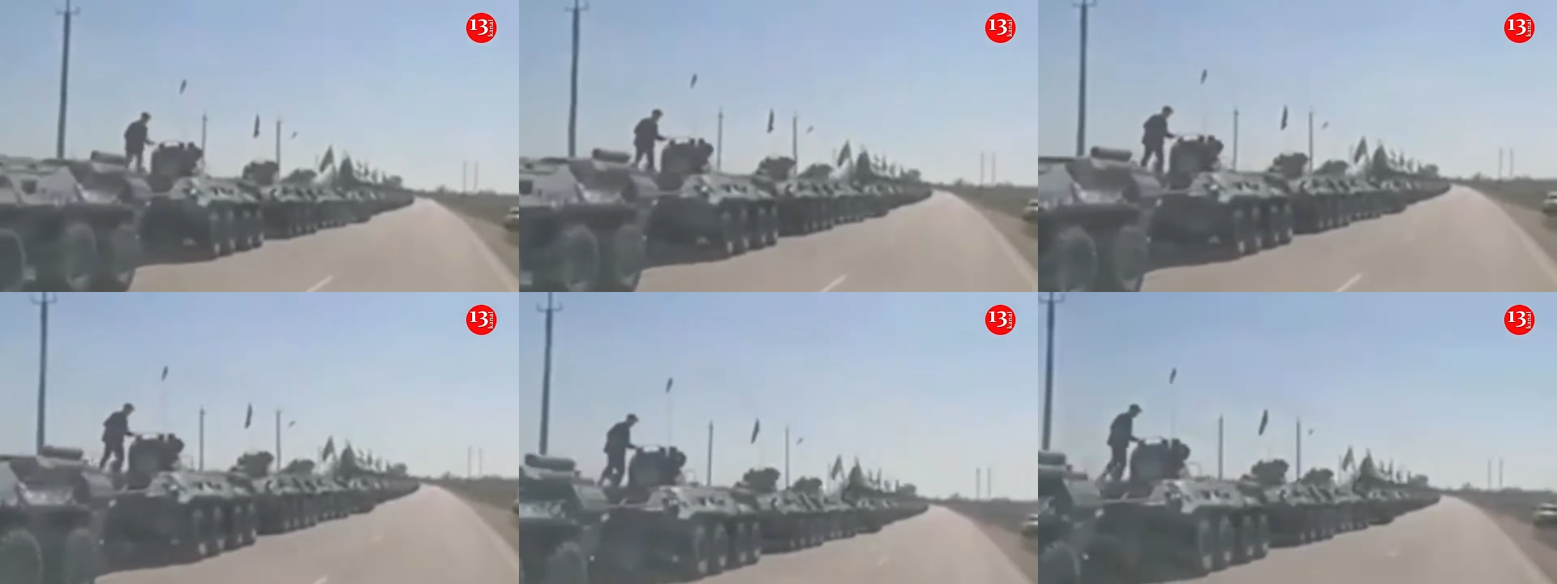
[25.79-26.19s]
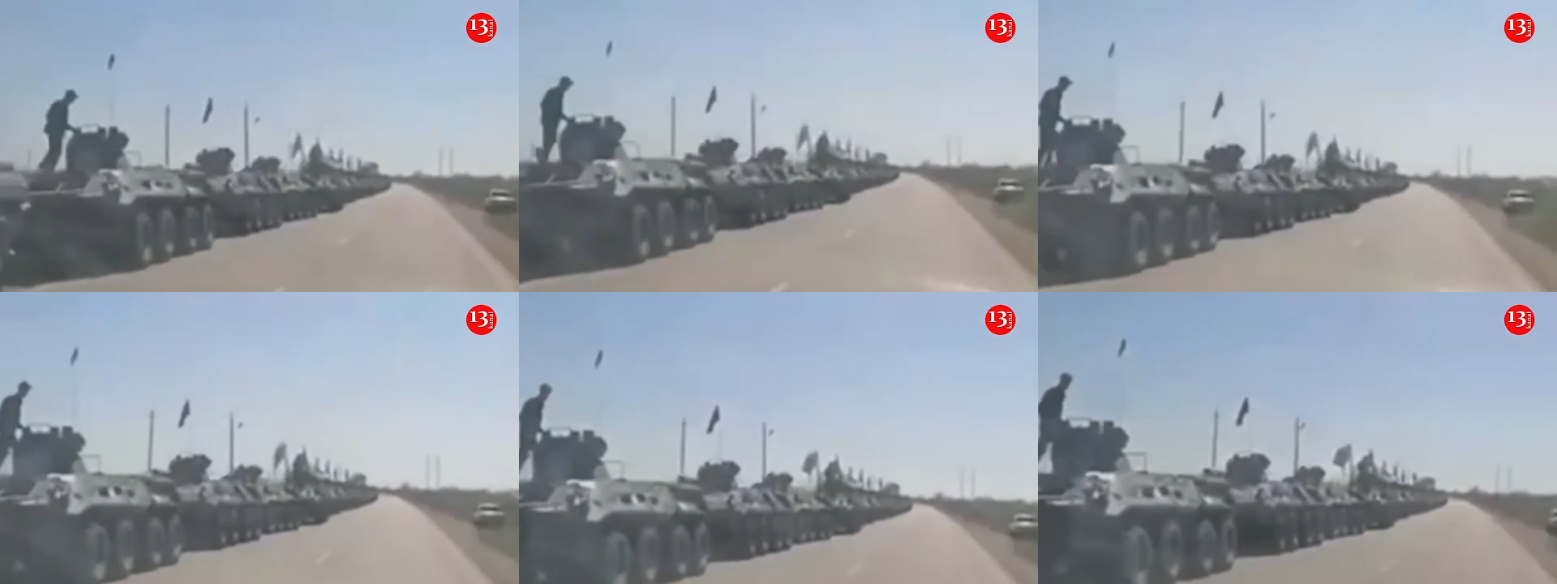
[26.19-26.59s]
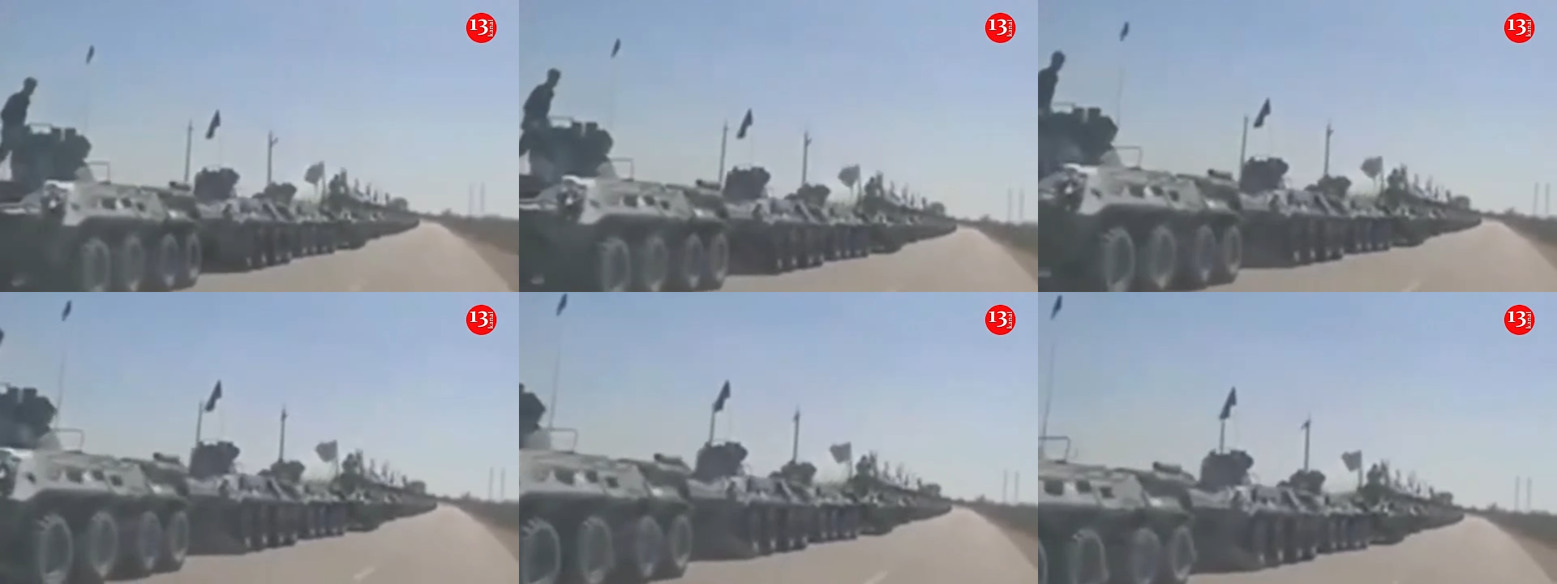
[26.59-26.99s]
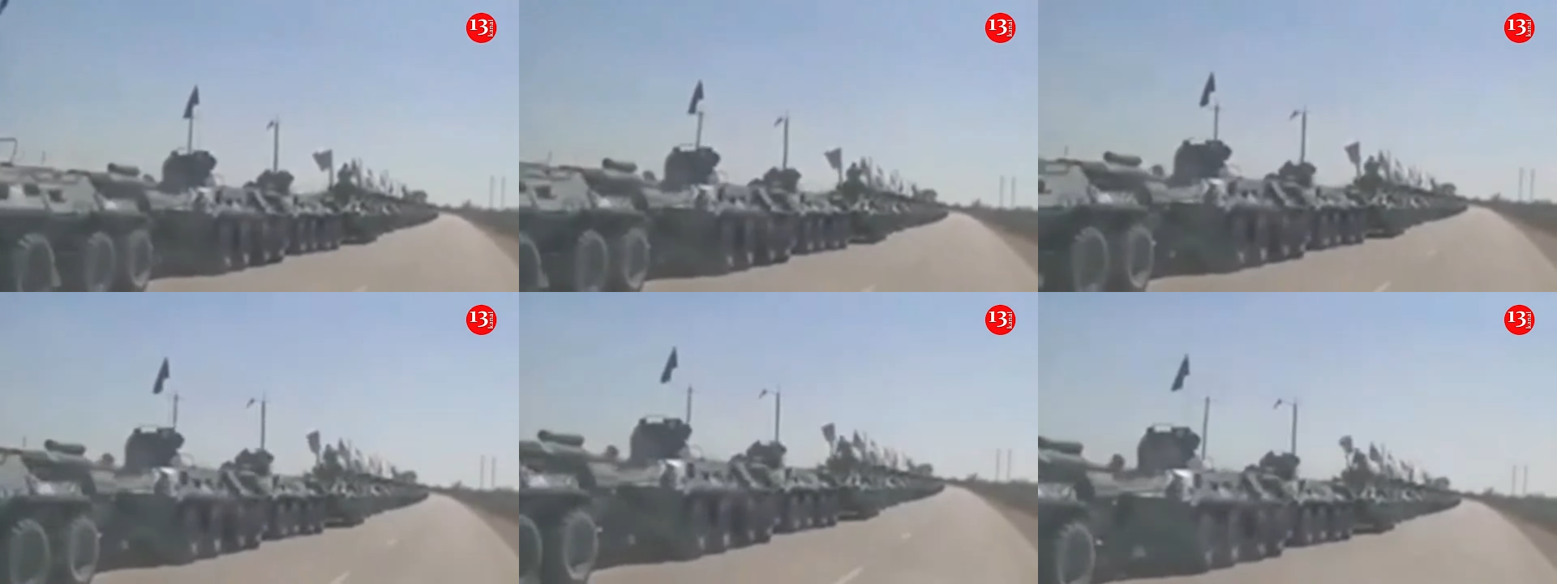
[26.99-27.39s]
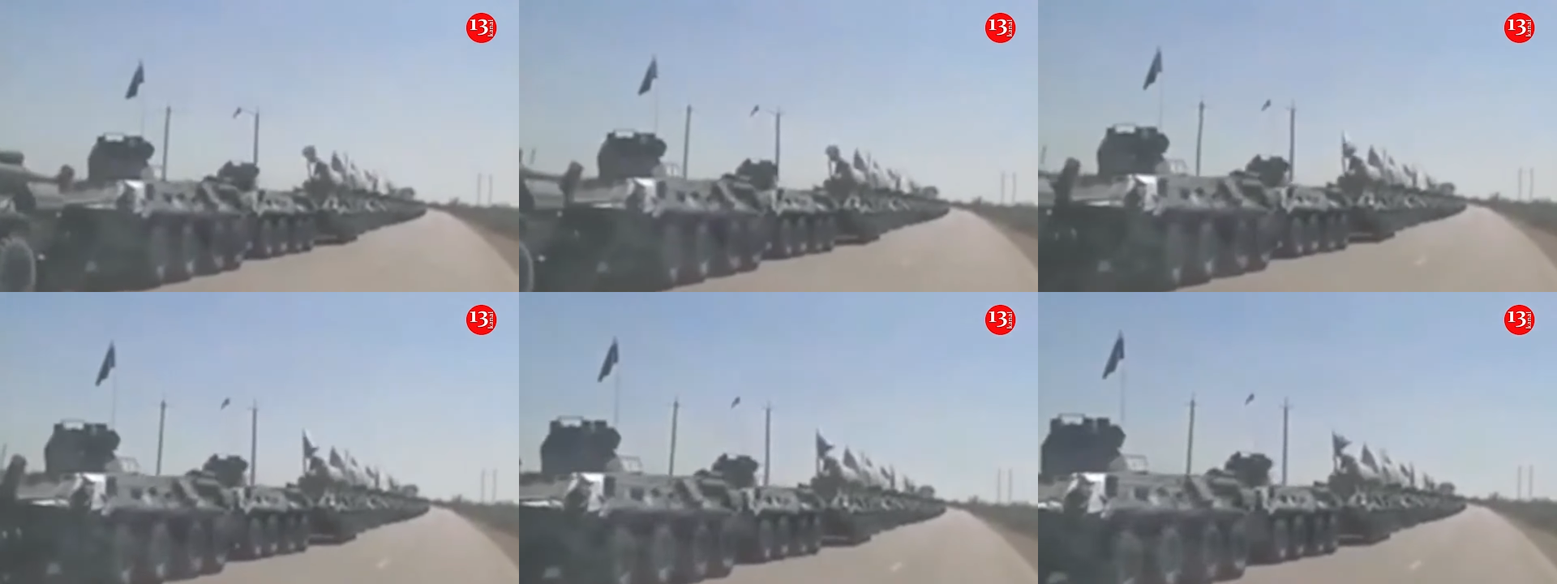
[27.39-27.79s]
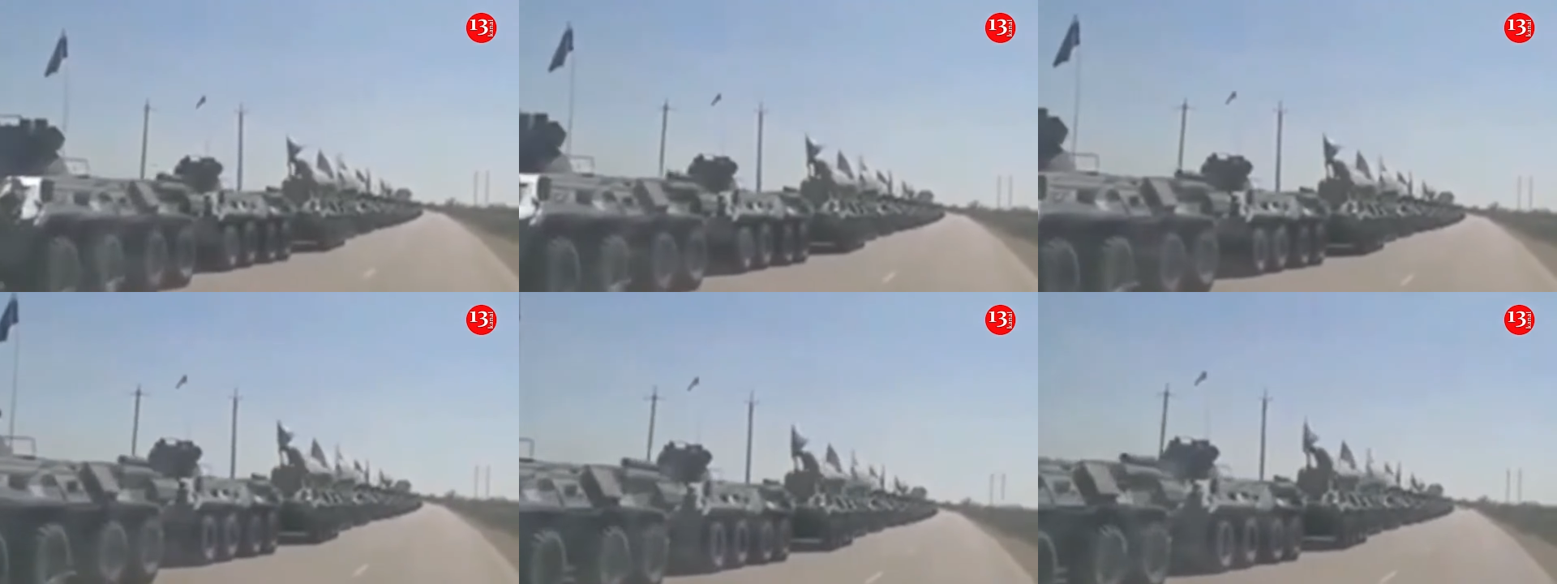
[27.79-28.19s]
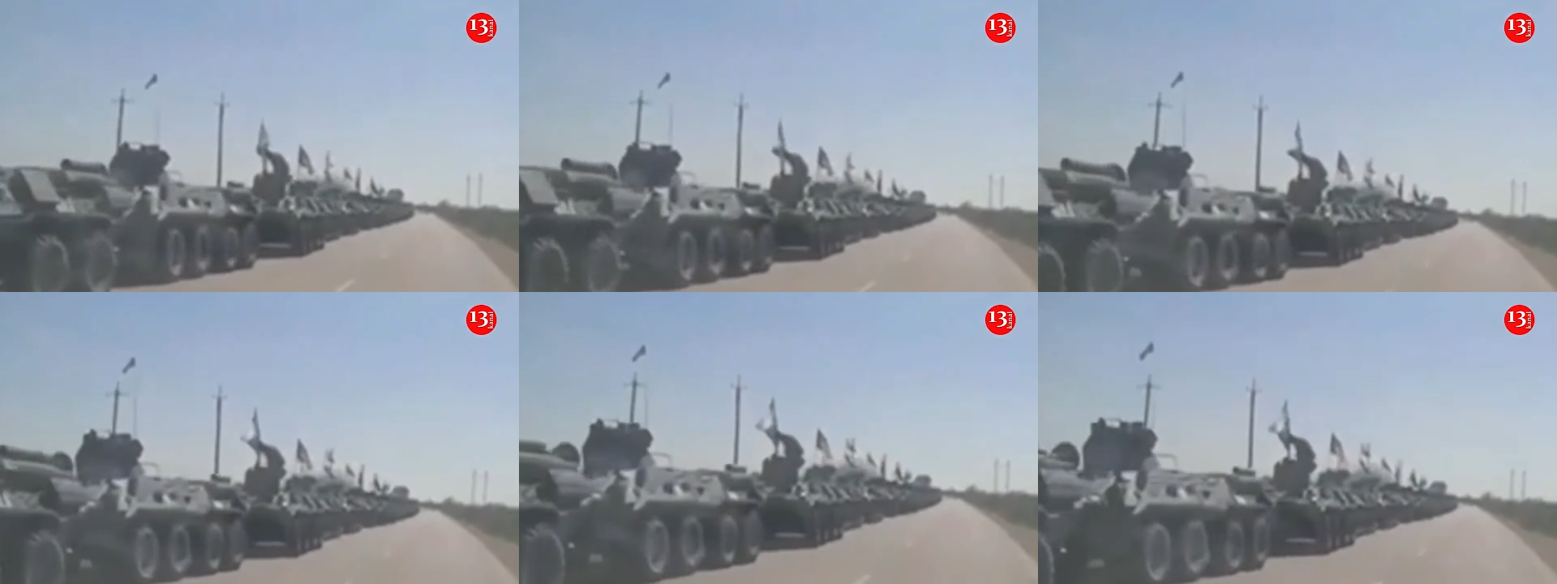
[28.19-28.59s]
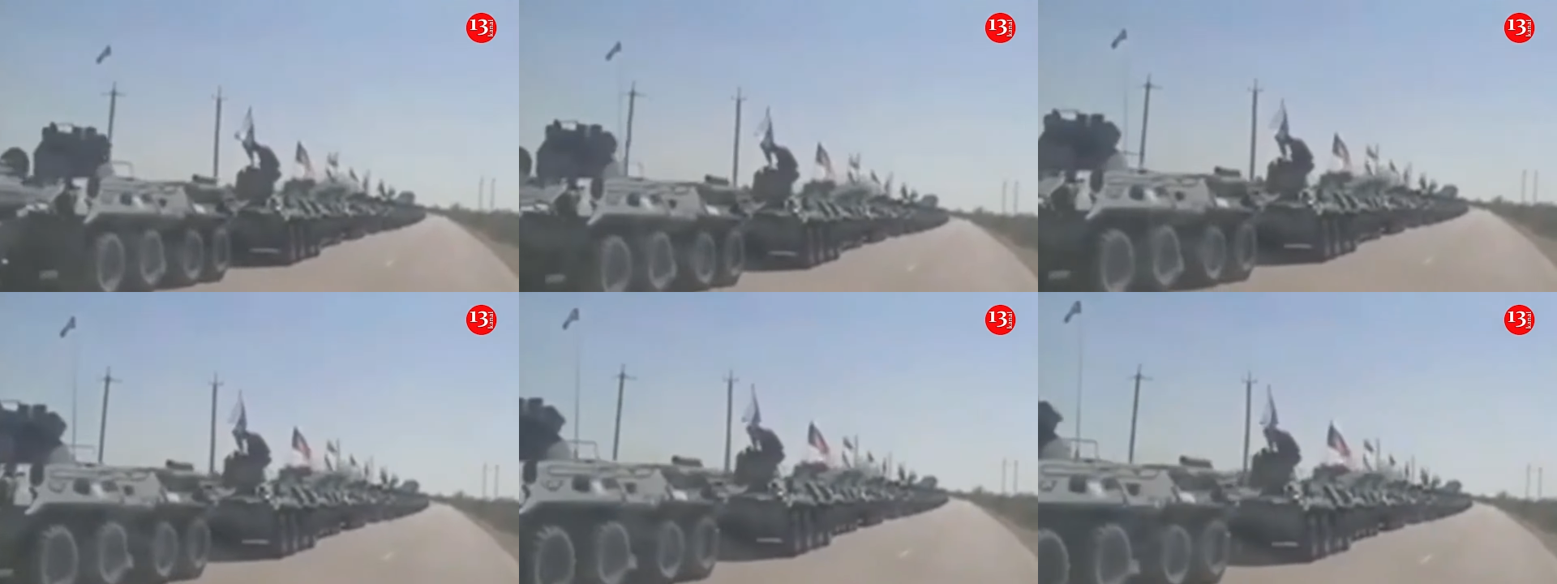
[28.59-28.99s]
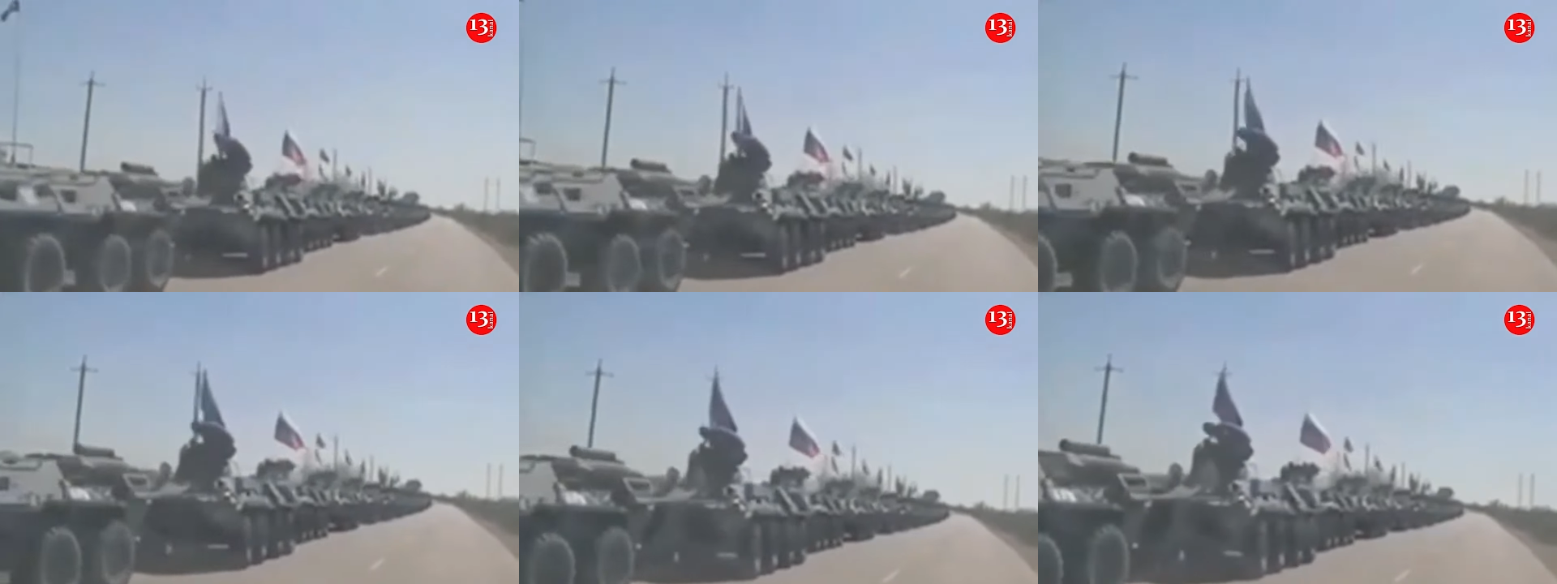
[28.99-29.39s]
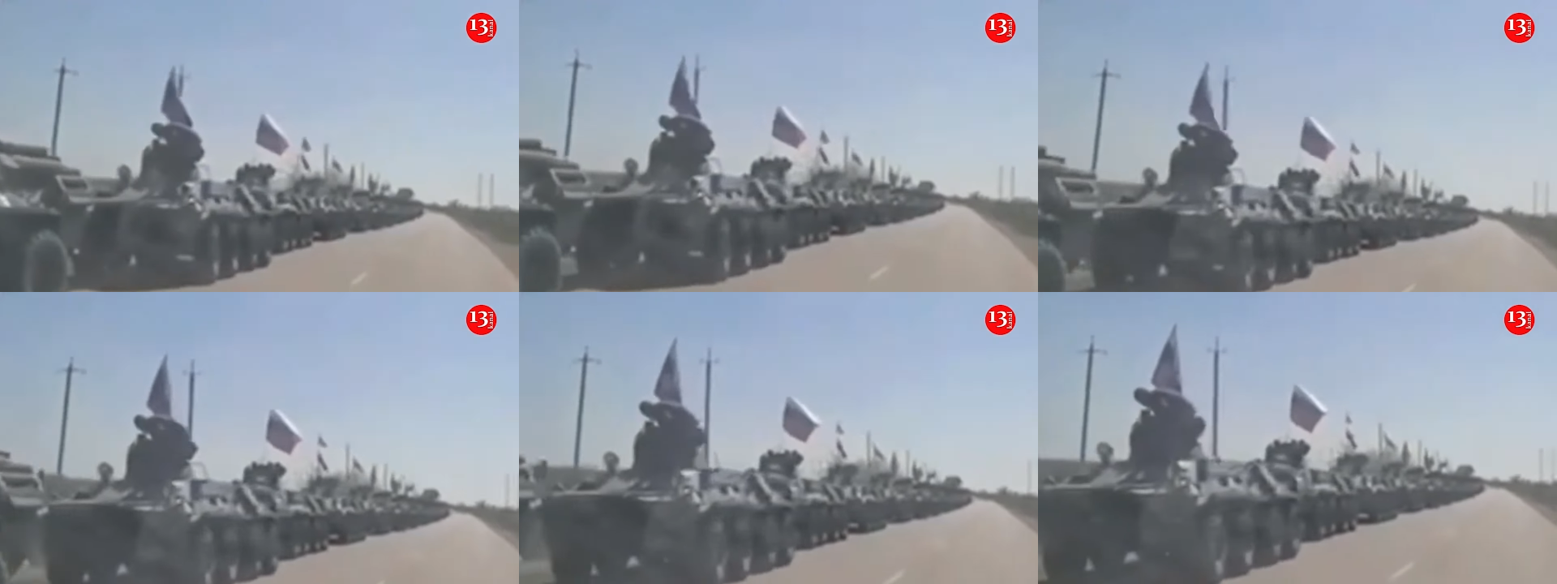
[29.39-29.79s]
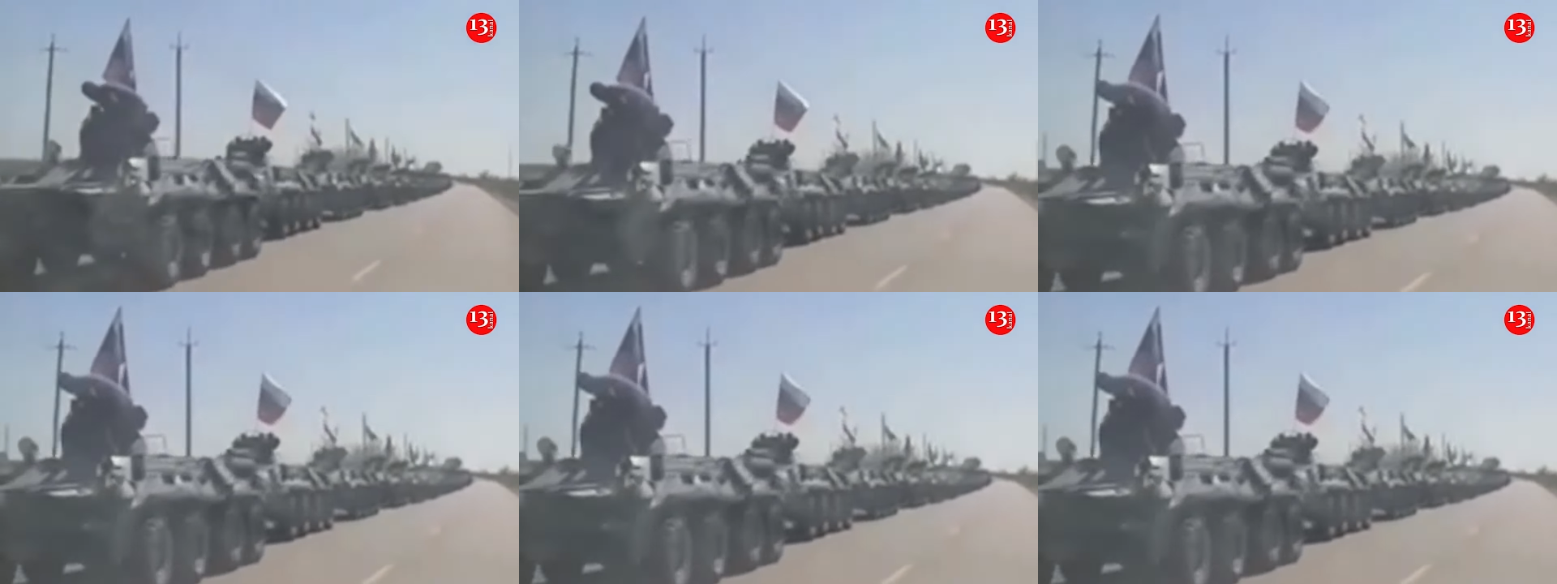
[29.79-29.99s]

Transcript: No face is visible, so there are no lips to read.